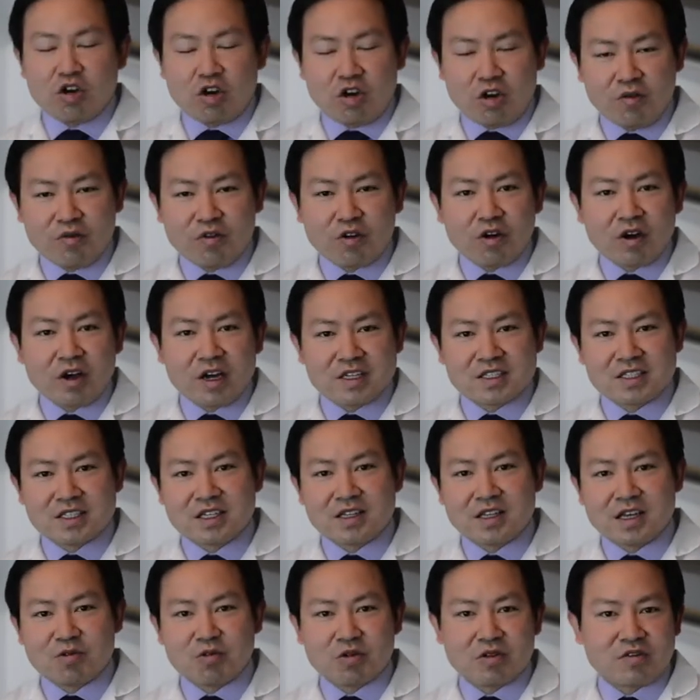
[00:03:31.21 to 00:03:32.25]
Overall, I'd
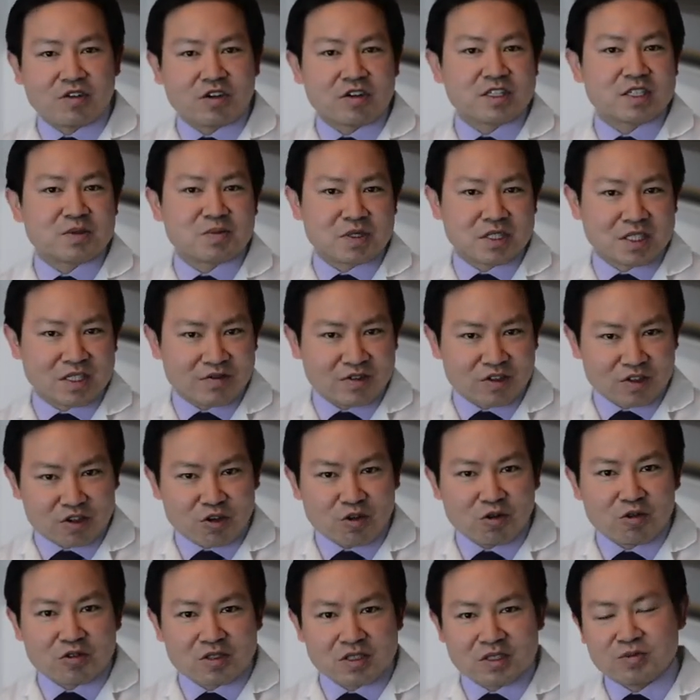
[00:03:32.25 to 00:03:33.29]
say that with very specific
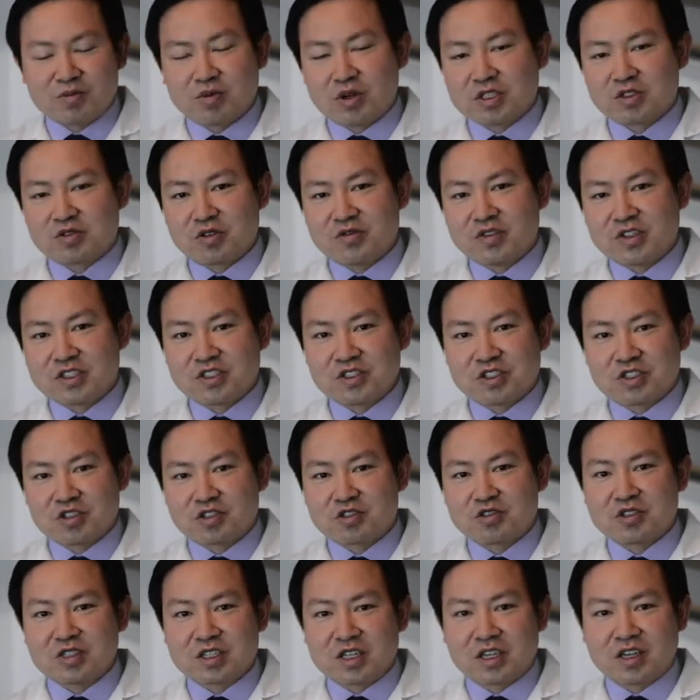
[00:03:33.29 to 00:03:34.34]
goals, the breast revision
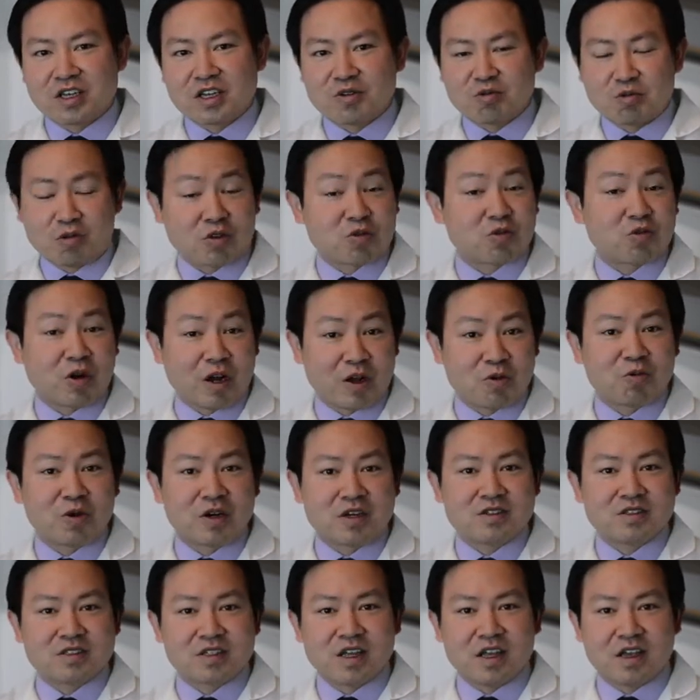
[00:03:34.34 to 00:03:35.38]
surgery can work quite
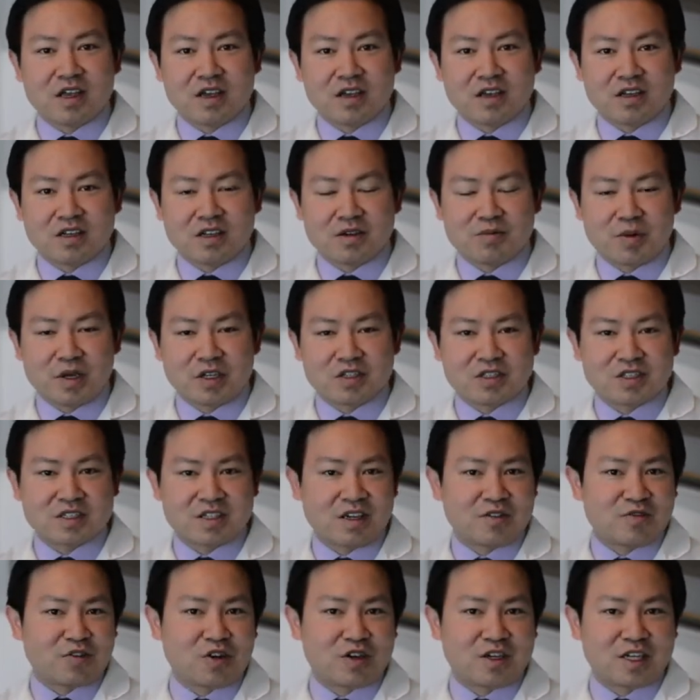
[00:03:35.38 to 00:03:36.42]
well, and patients
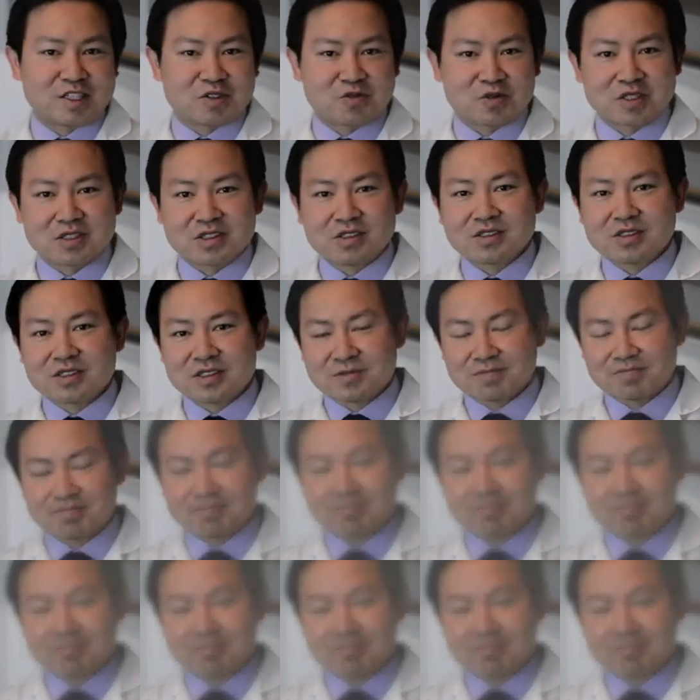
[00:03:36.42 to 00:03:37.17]
get very nice results.